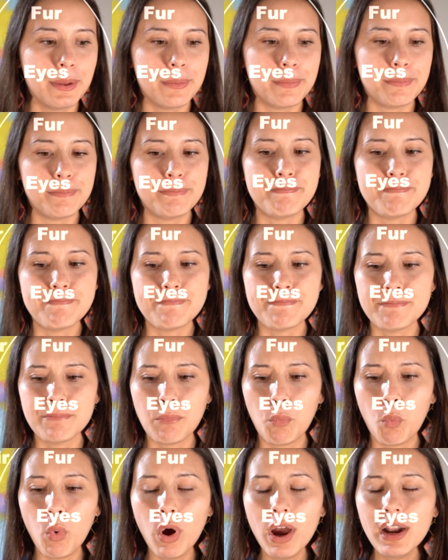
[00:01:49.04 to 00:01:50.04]

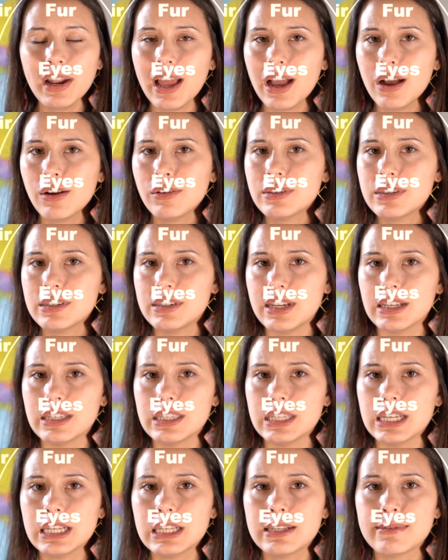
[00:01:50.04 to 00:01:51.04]
What else does
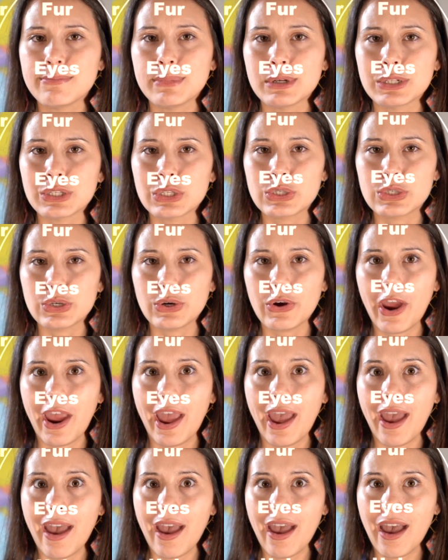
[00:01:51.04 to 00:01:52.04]
this Munster
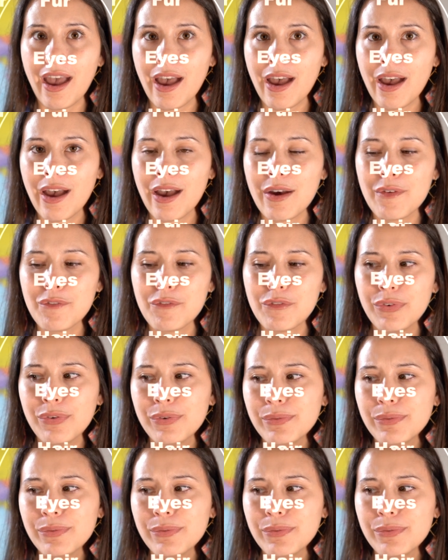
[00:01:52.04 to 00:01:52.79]
have?